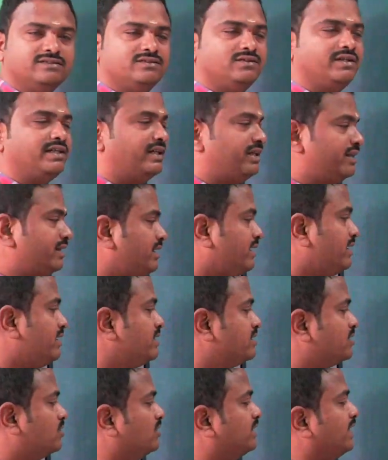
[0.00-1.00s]
Okay,
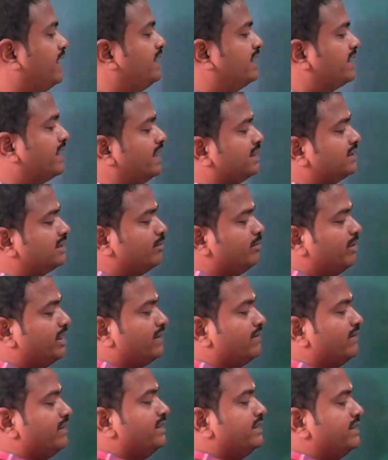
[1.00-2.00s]
so the interaction
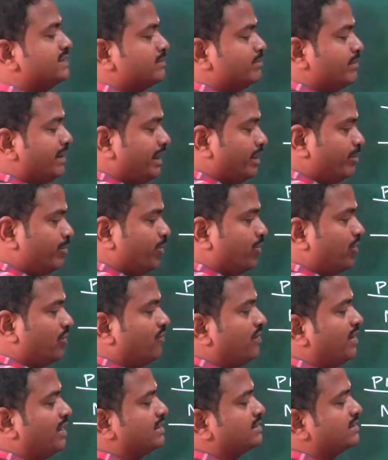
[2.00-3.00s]
between this main pole
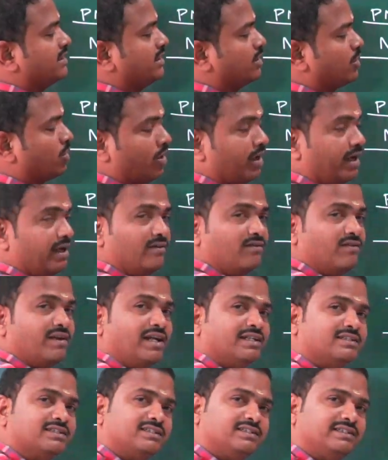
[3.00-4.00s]
flux and coil
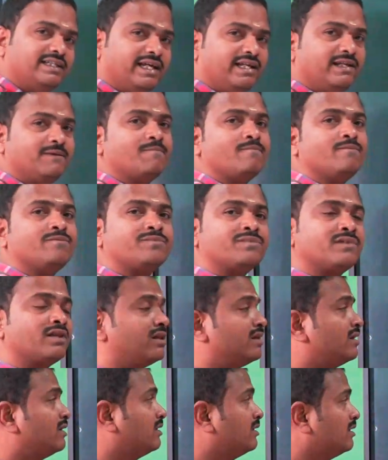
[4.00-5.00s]
flux, then
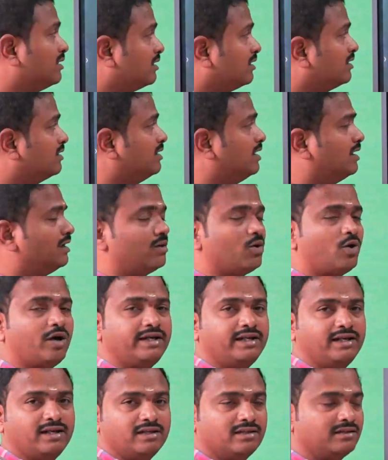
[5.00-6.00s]
the
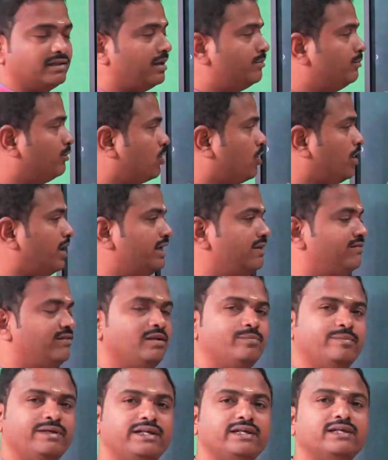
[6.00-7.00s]
coil
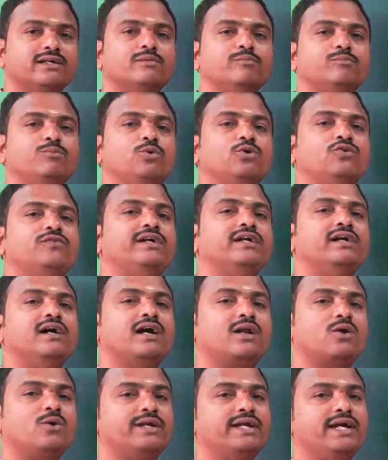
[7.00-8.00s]
will be moving
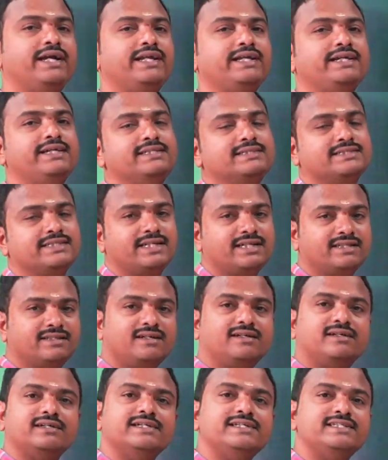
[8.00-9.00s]
or rotating inside
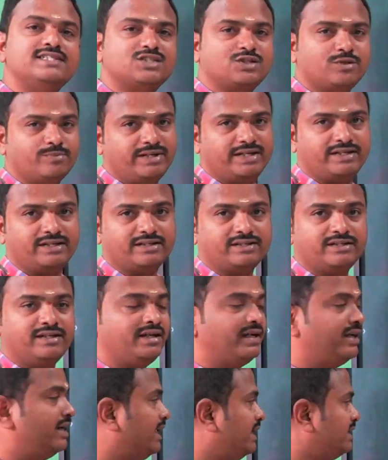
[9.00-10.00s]
the instrument,
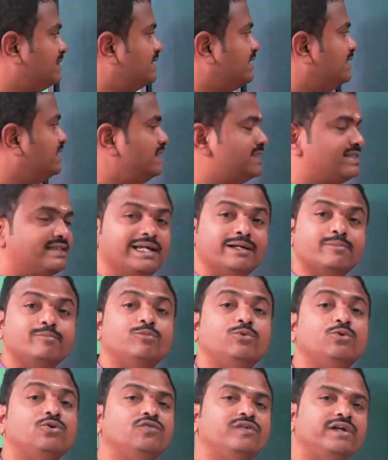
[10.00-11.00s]
hence it is a
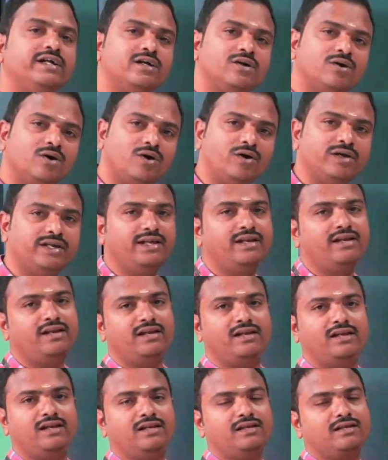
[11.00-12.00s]
moving
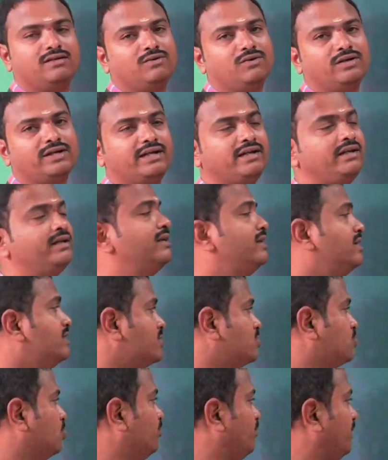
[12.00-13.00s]
coil. Okay,
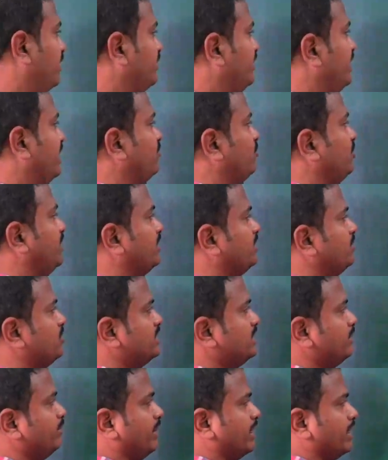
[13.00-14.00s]
so here we are
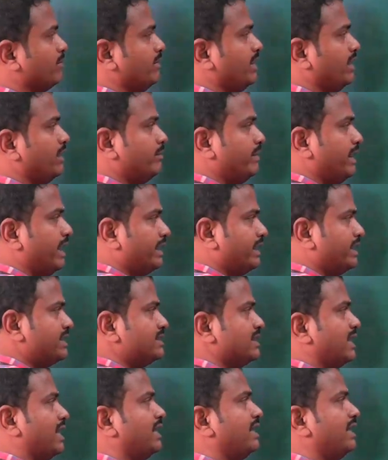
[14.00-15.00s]
using permanent
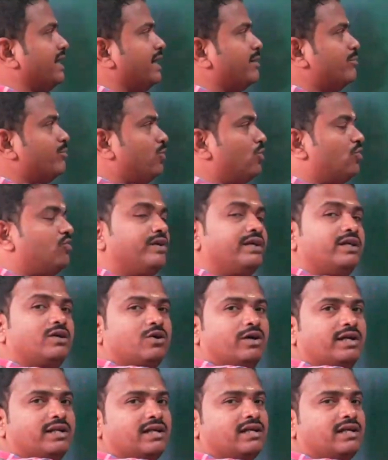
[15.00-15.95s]
magnets and a moving coil.